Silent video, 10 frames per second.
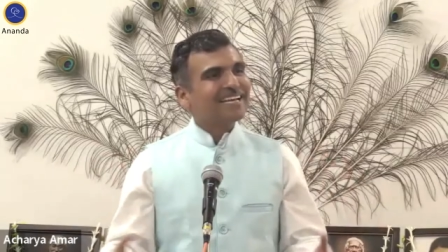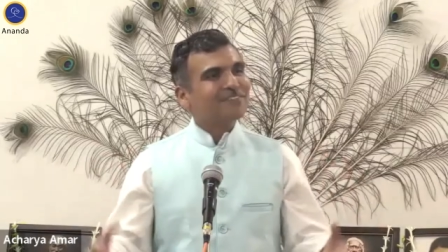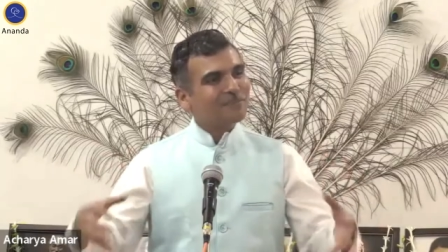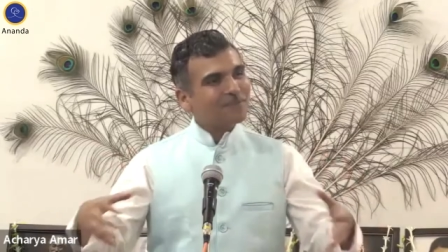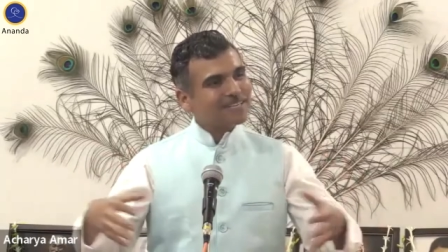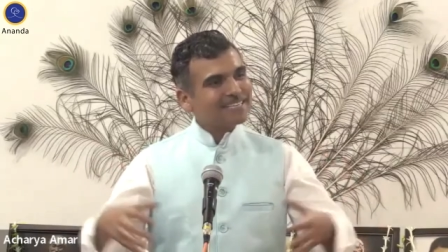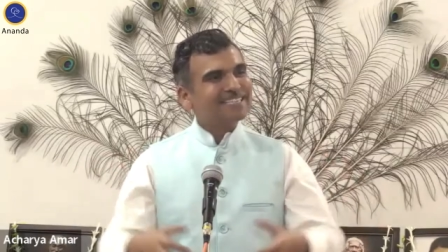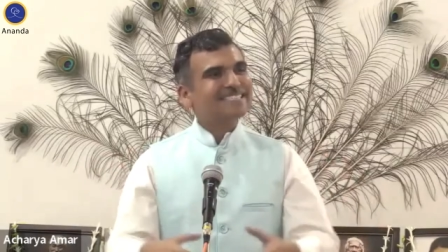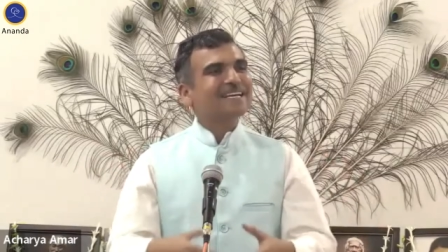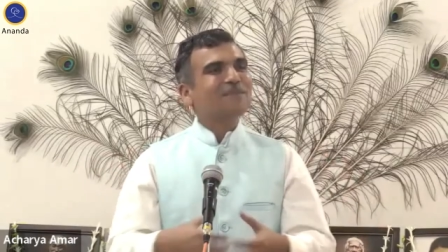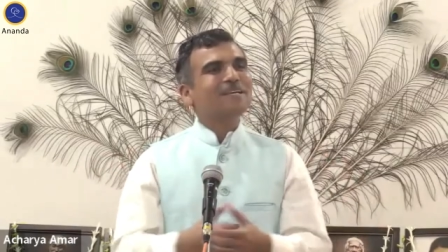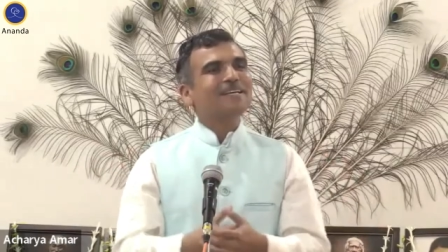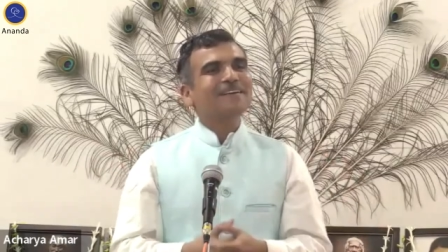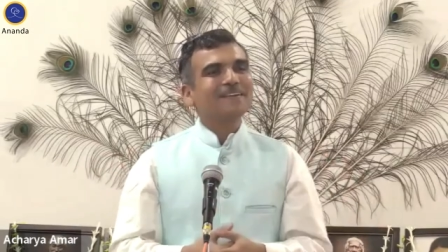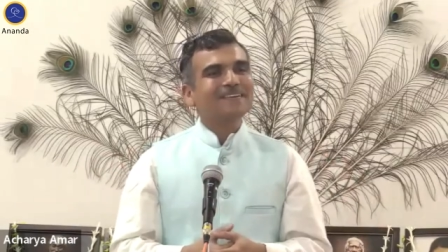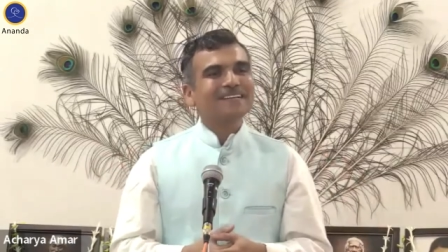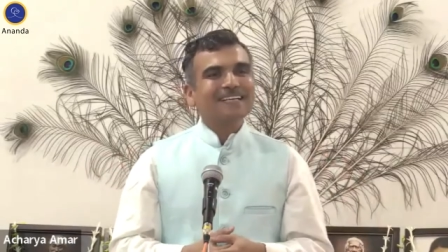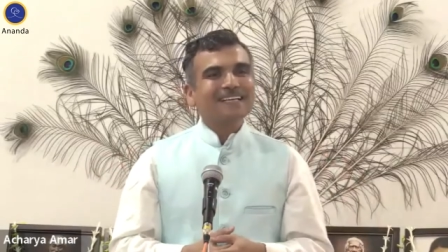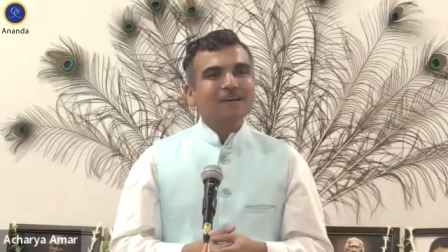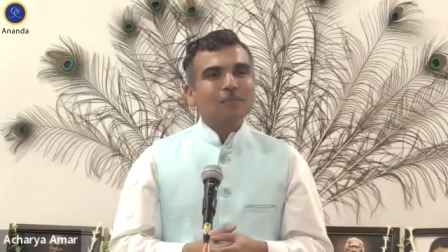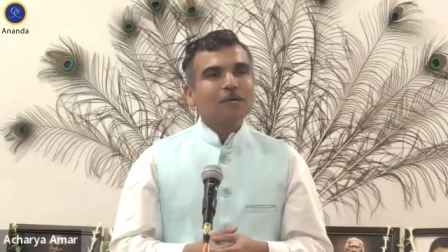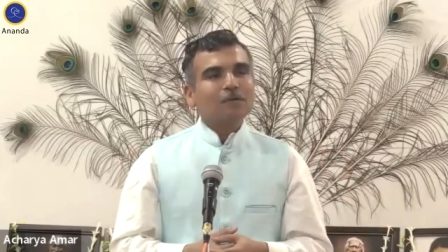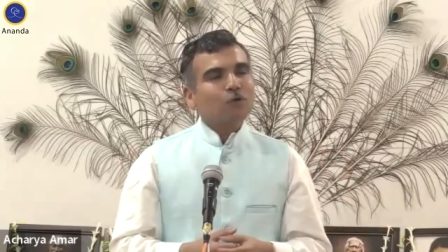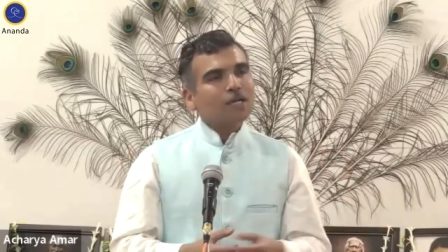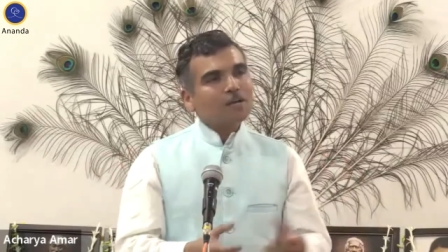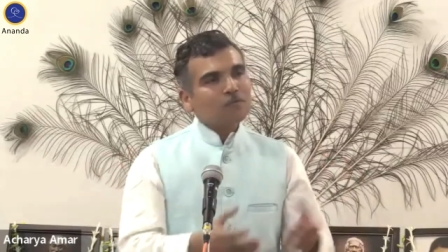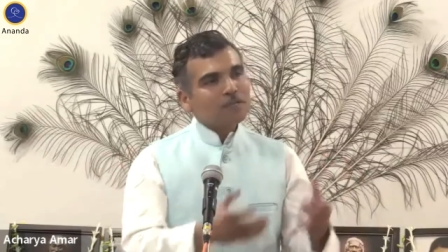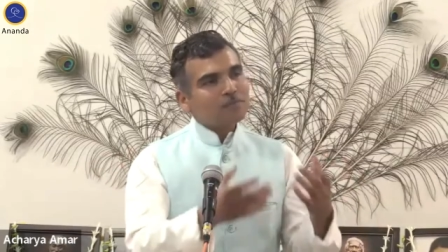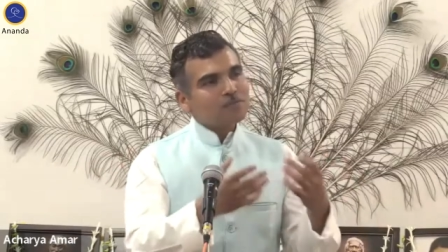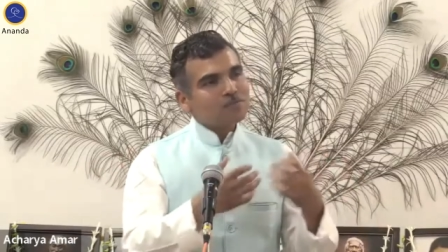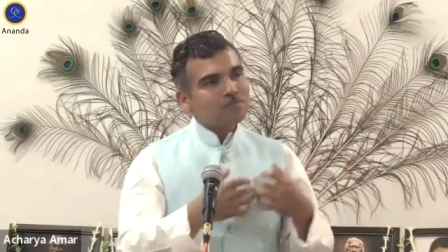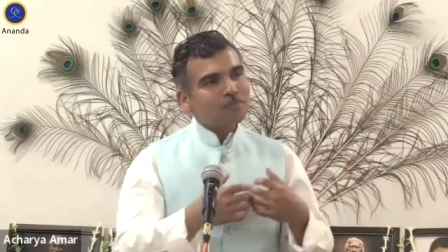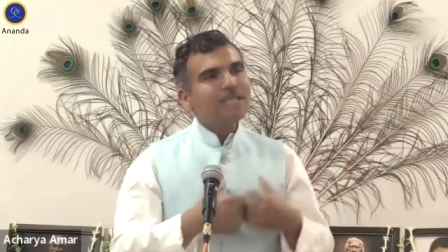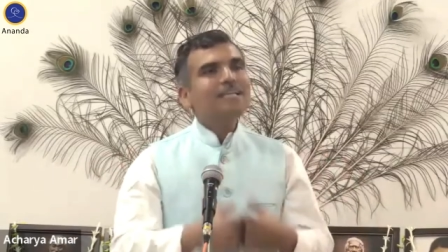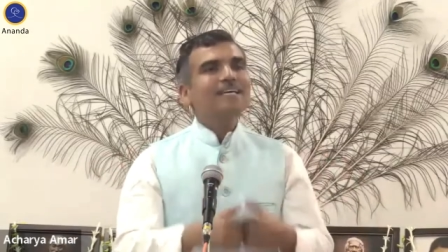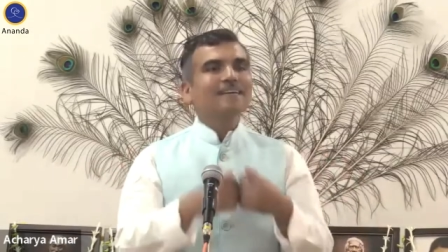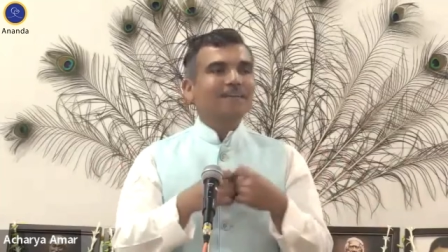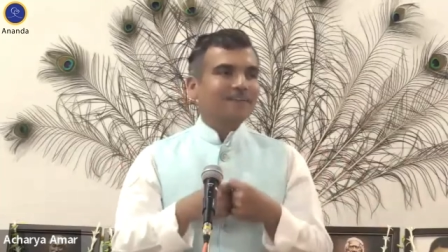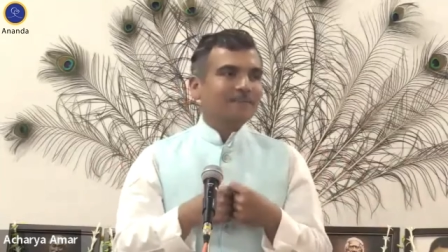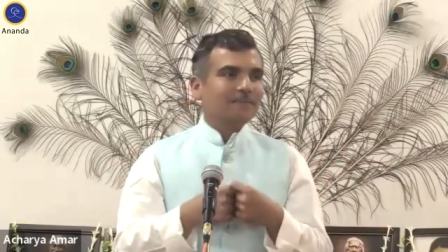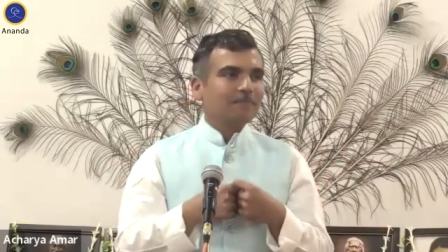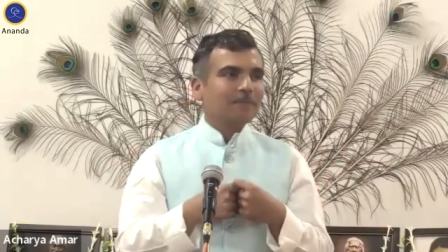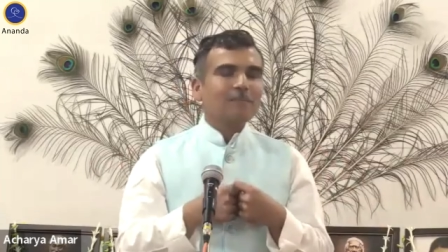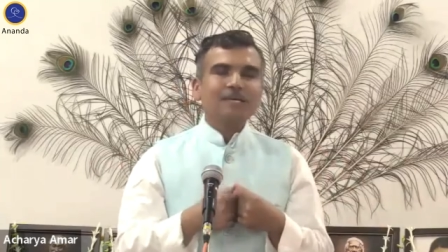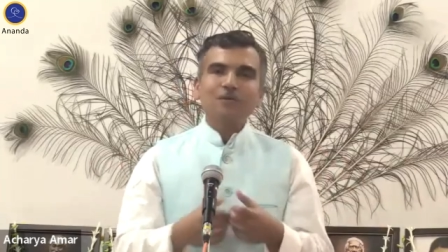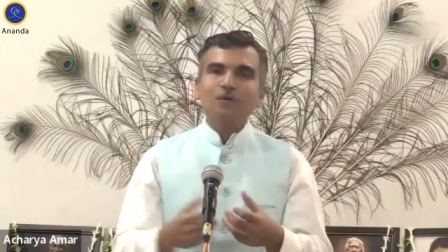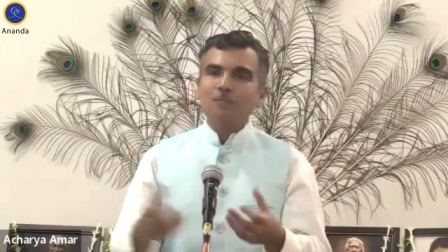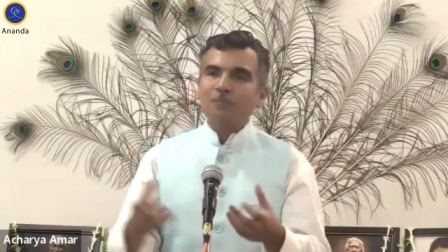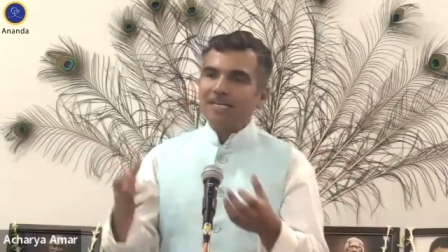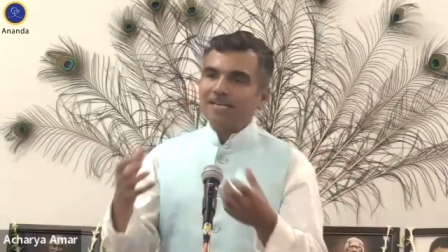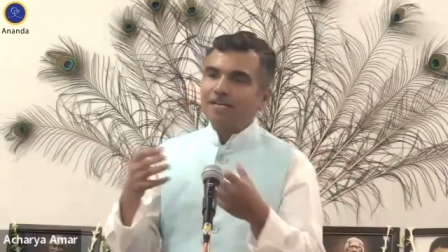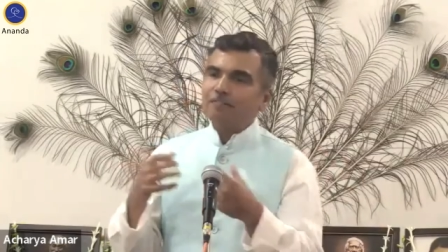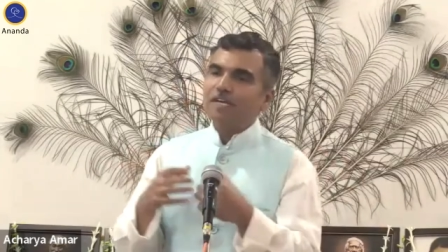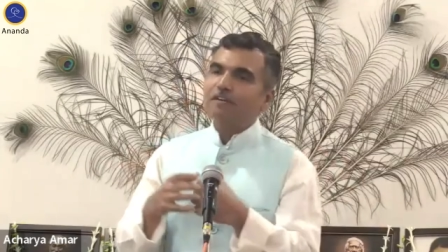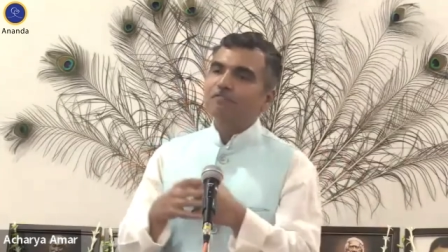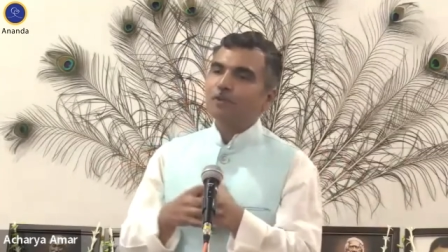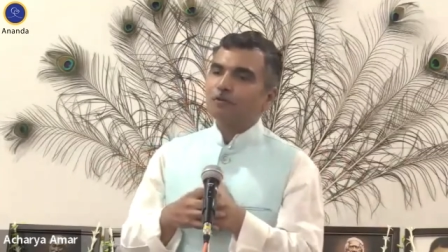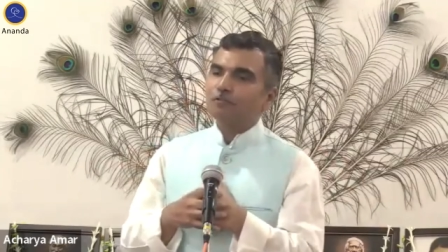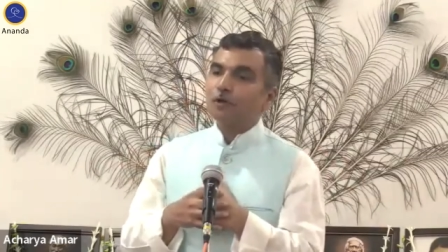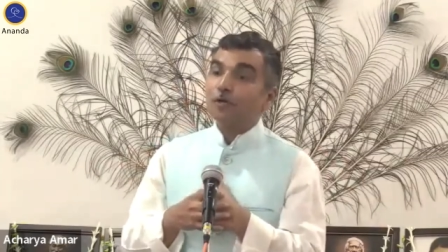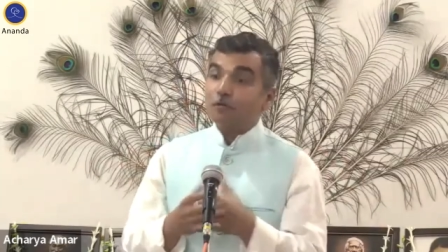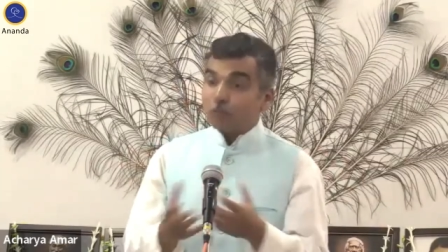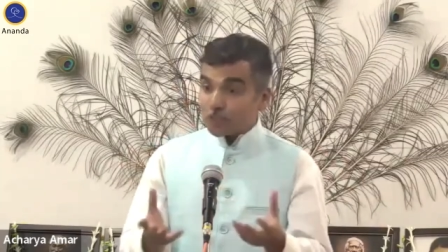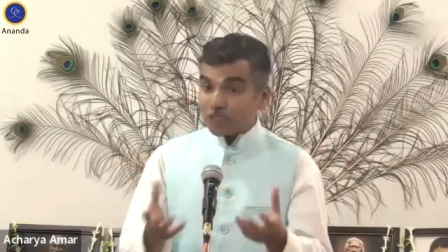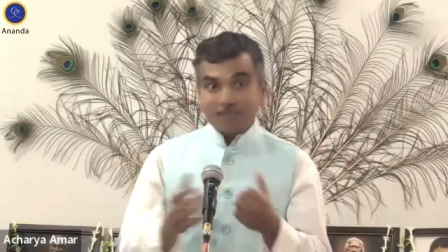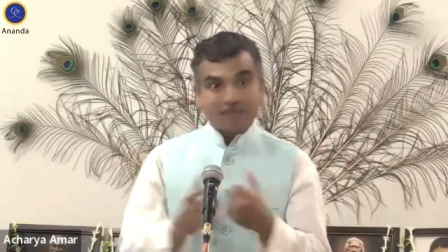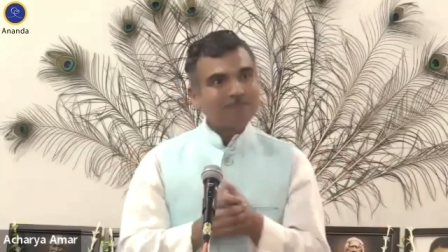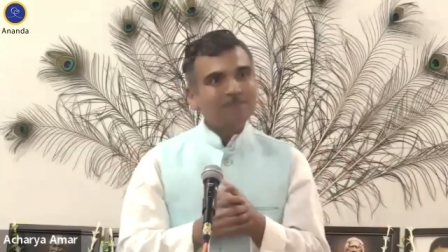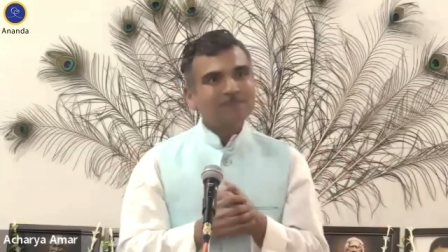Everybody is coming here. But what are we bringing here? Maybe you are bringing a gift of your devotion.